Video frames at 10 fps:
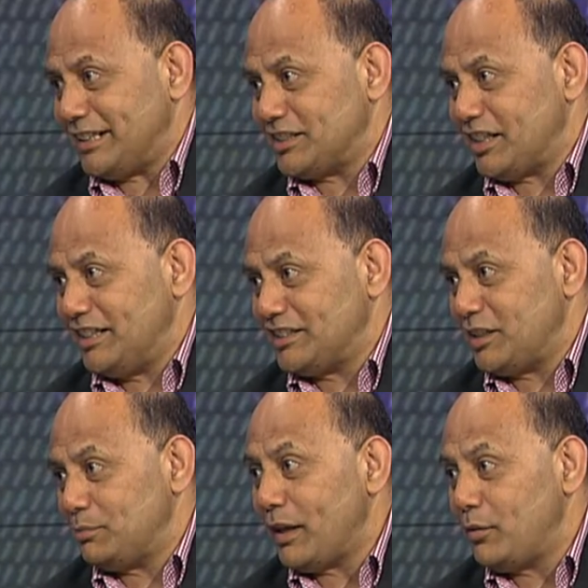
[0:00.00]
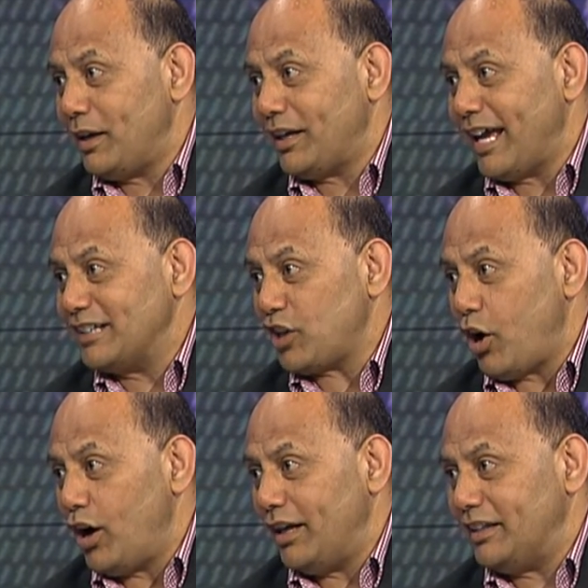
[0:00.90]
us think he's going to play well against
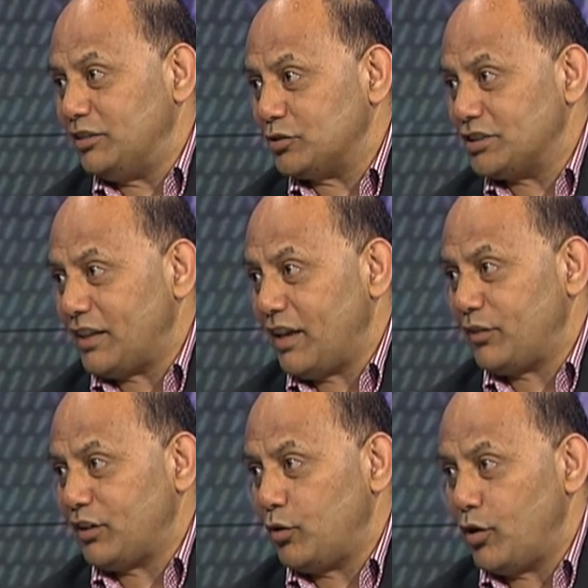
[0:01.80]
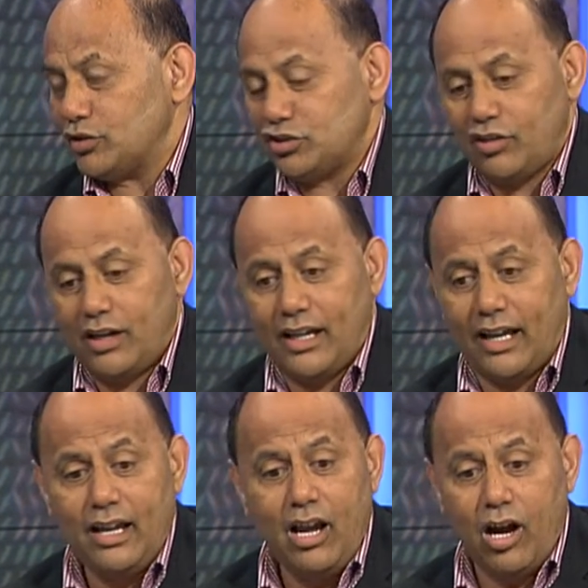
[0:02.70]
Ireland or South Africa or Australia?
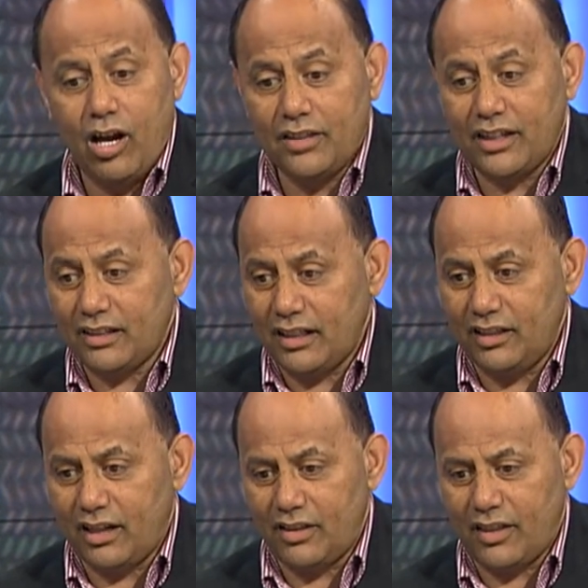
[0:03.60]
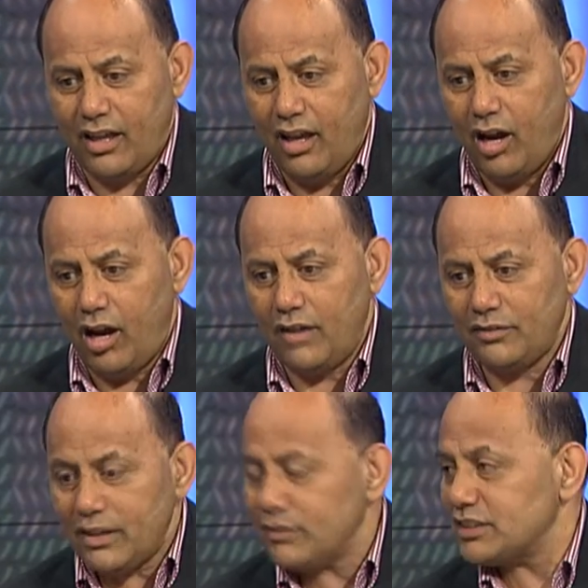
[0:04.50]
Mm-hmm. I think, you know, that I've
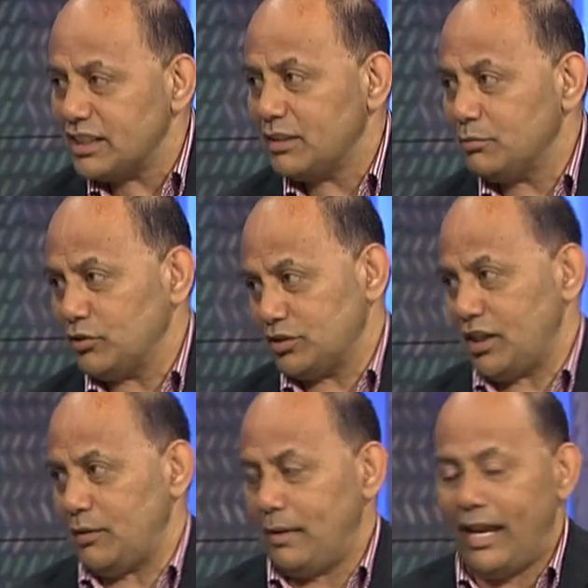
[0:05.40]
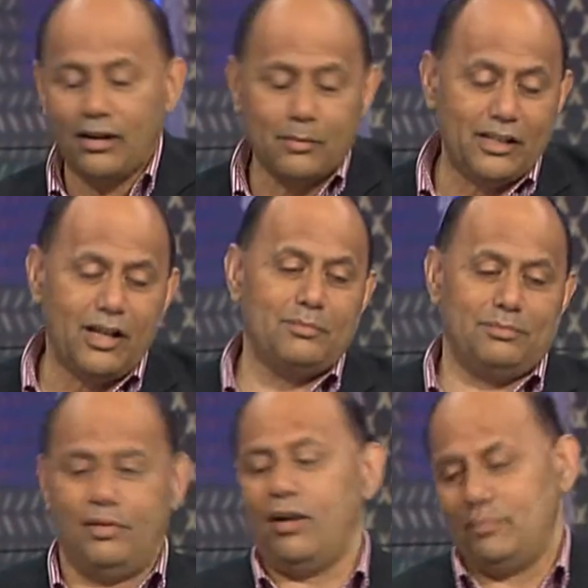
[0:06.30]
never seen them look so bad. I mean, I'm
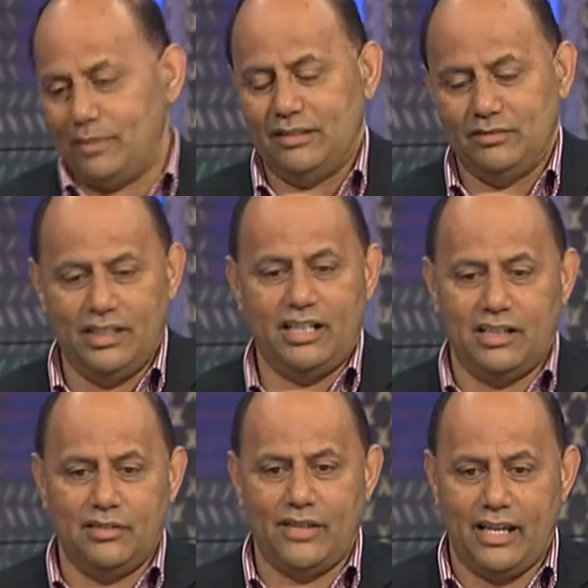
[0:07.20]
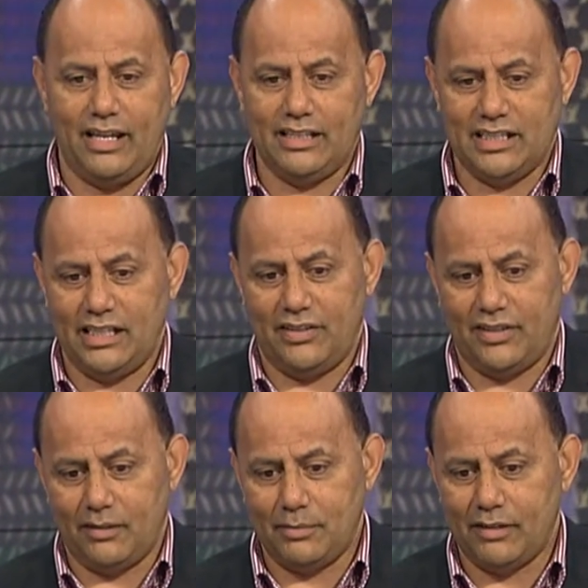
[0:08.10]
a bit negative as
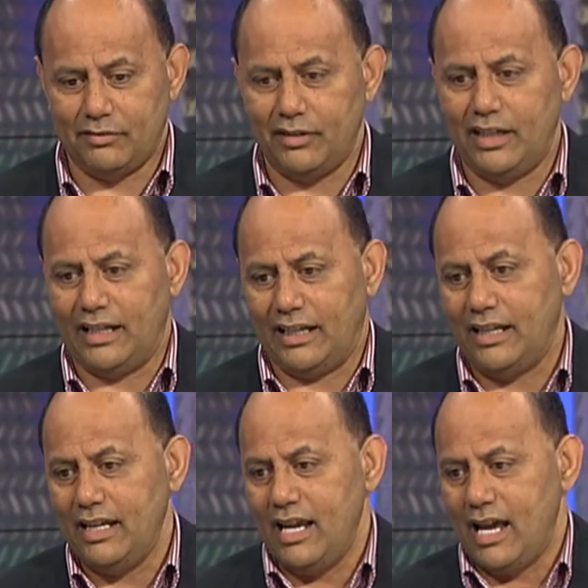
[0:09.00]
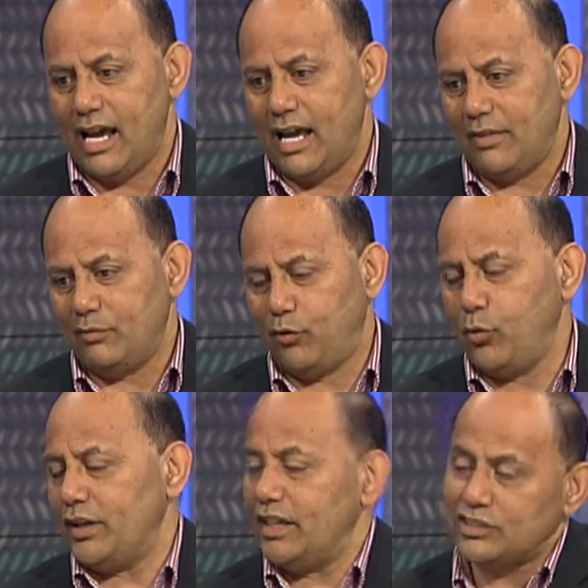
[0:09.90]
anything, but really,
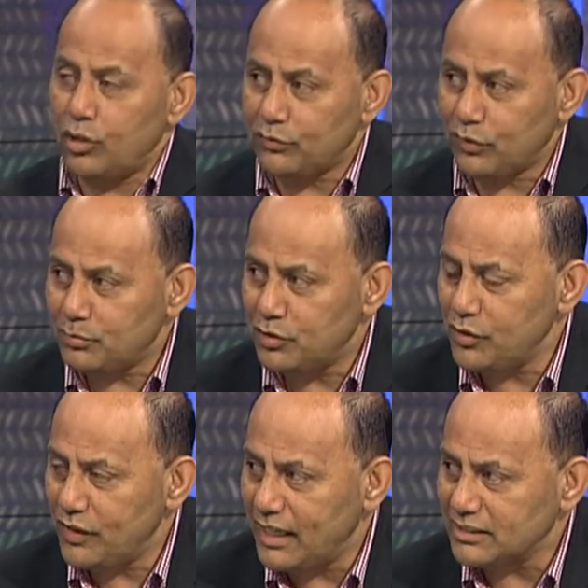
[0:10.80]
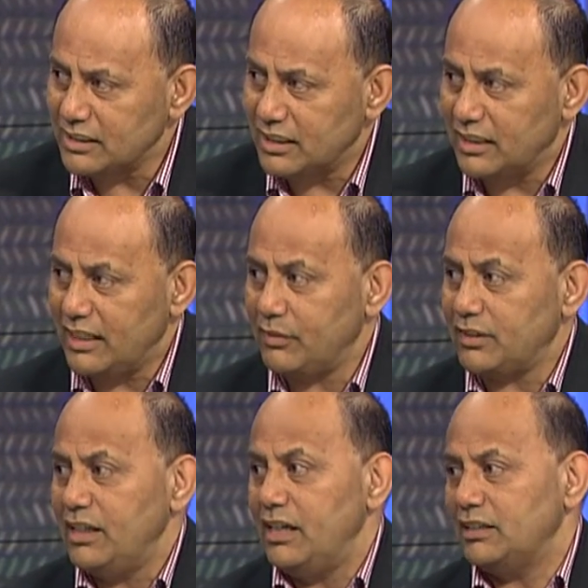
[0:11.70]
4 years on from 2011,
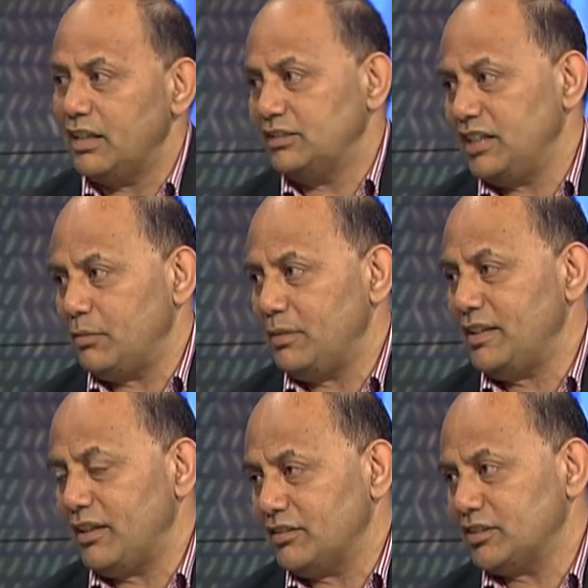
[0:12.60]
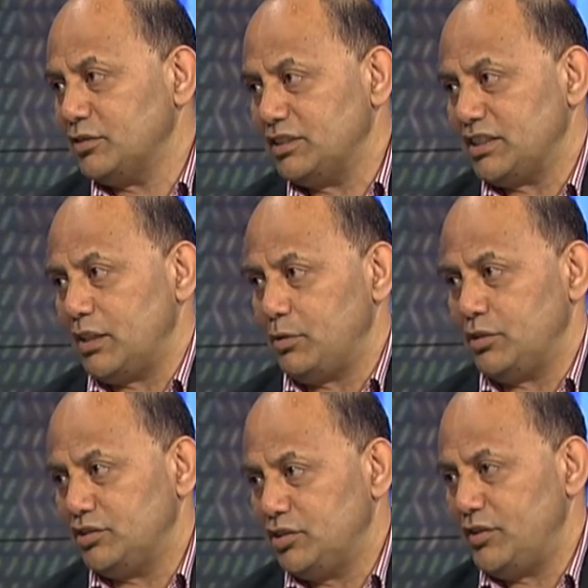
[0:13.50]
don't tell me they're as good as they were
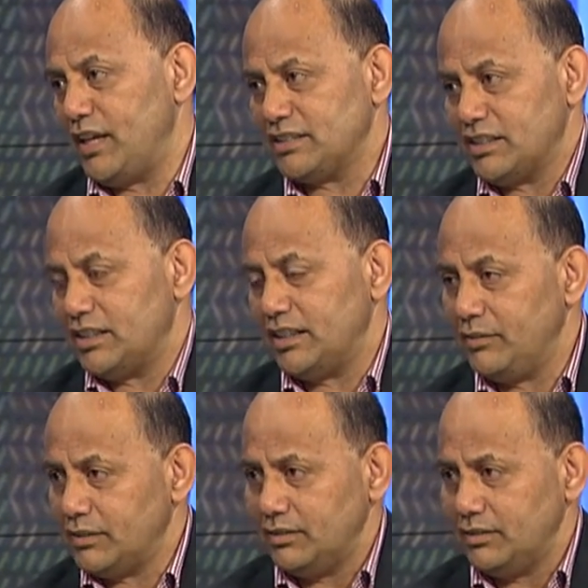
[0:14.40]
in 2011.